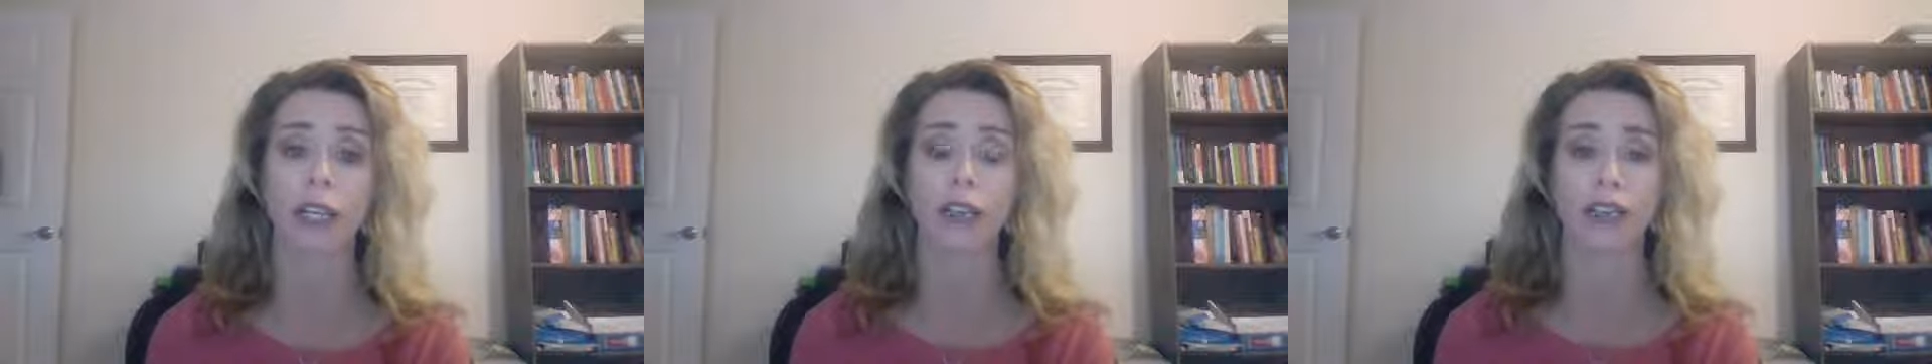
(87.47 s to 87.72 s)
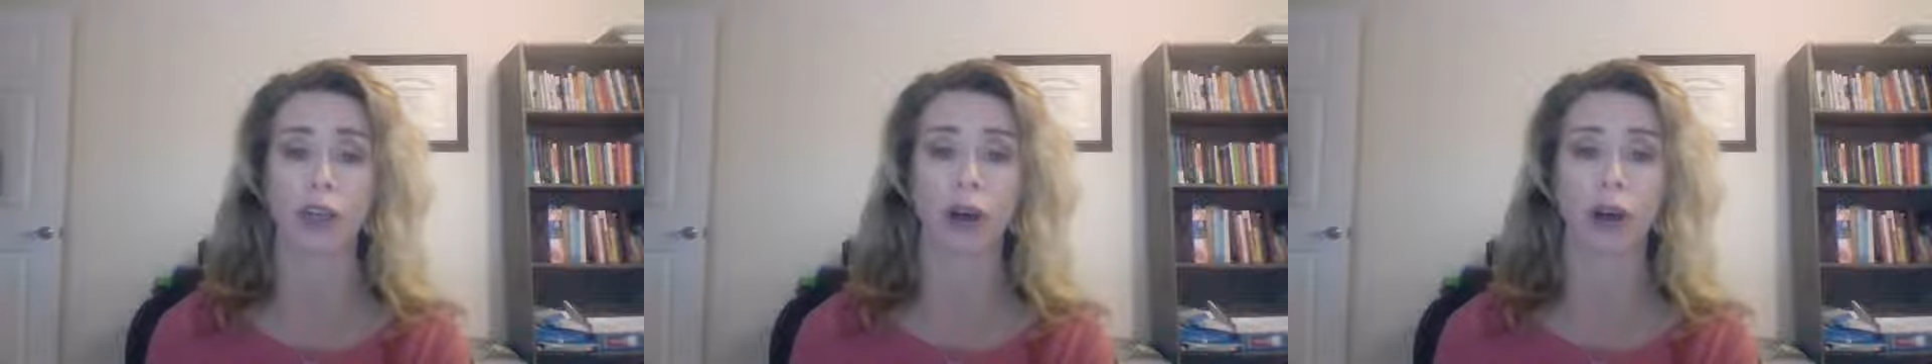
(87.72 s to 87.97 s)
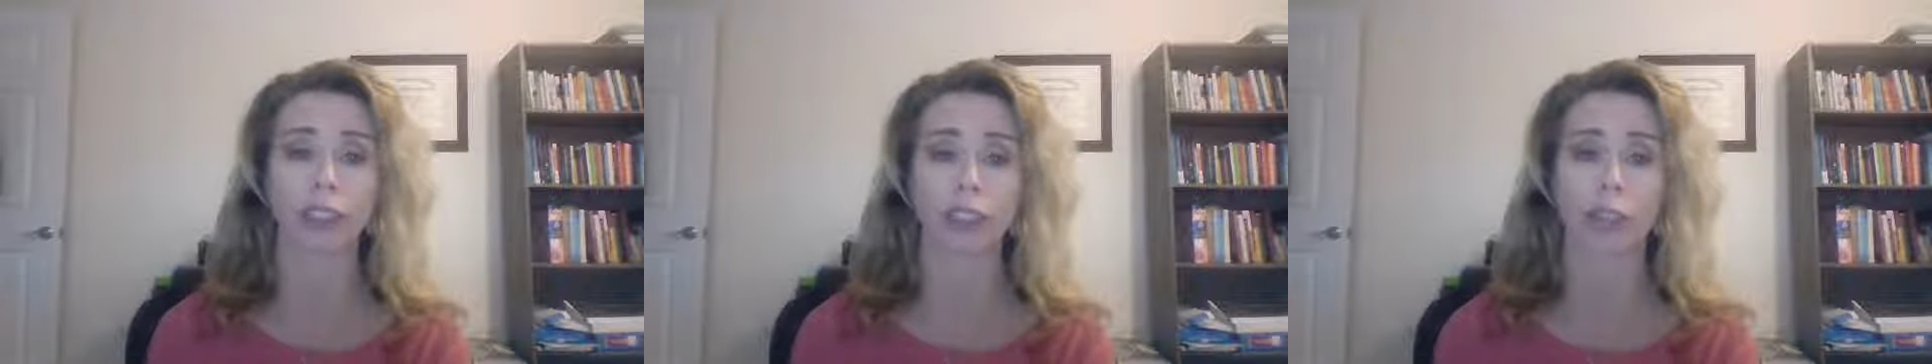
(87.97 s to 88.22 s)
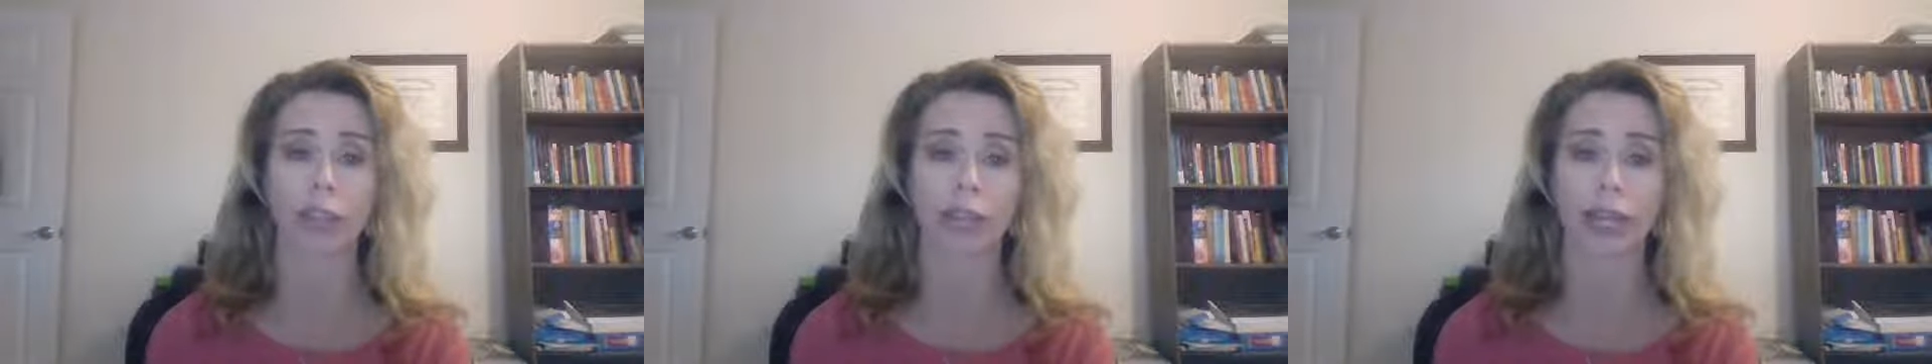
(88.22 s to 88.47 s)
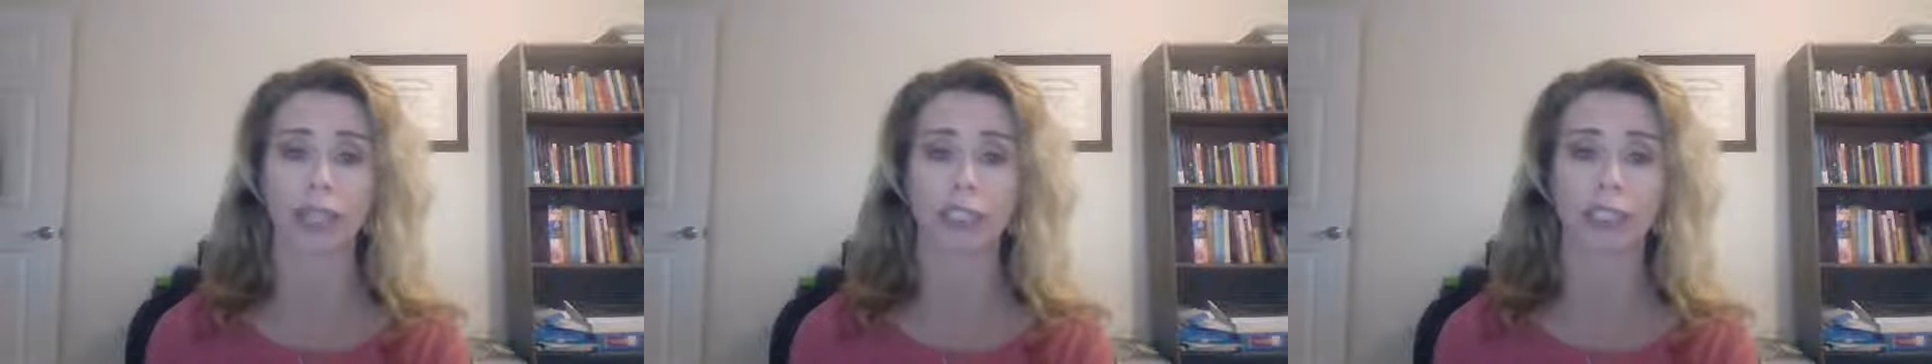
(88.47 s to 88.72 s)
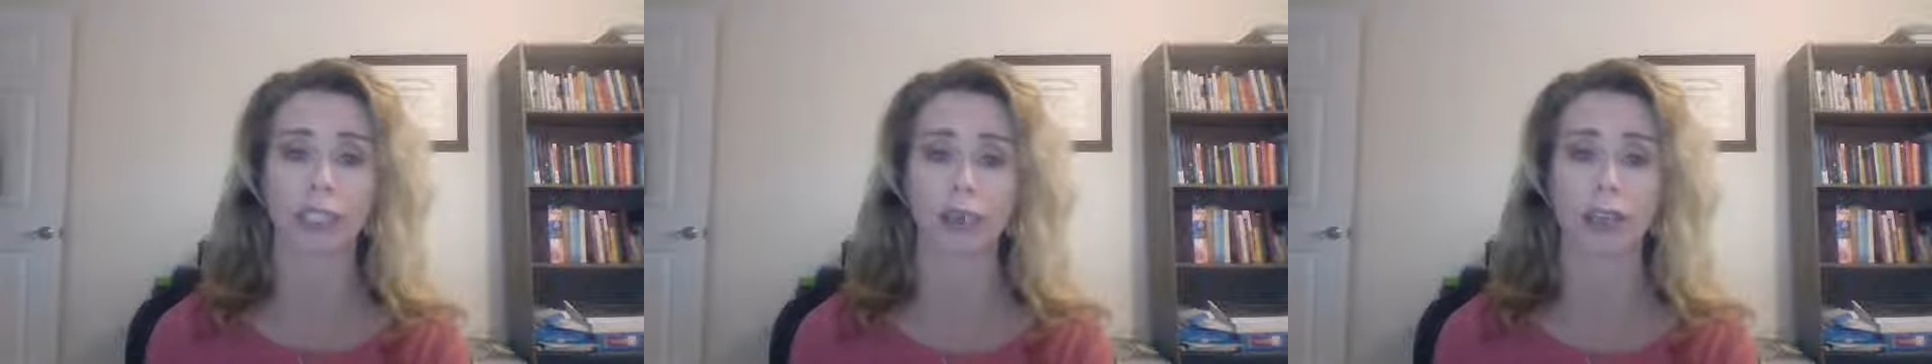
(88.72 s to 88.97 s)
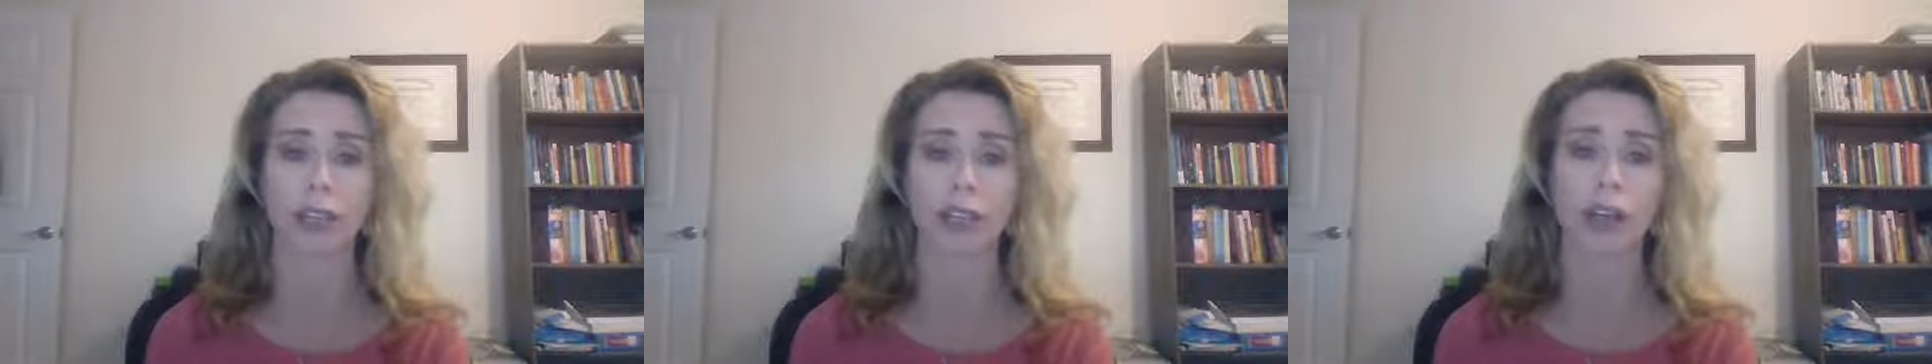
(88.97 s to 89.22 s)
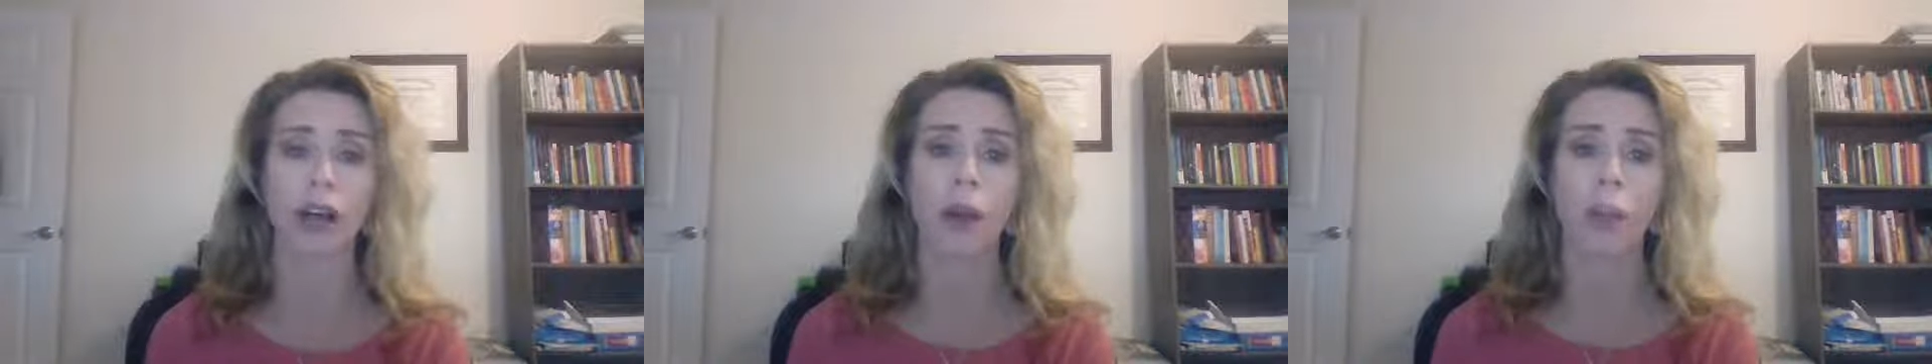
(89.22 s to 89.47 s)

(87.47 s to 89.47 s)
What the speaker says: There's also the bid-ask spread,